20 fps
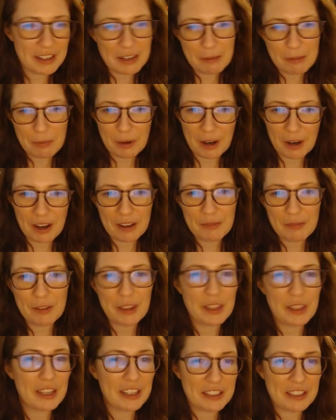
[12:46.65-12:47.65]
that he brought
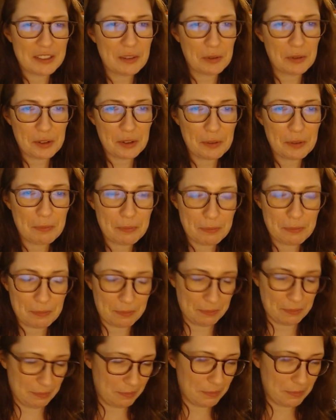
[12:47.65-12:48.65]
with like a solar
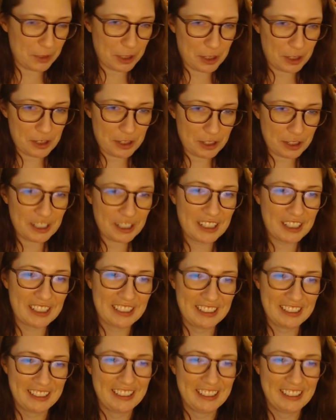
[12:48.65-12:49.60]
charger.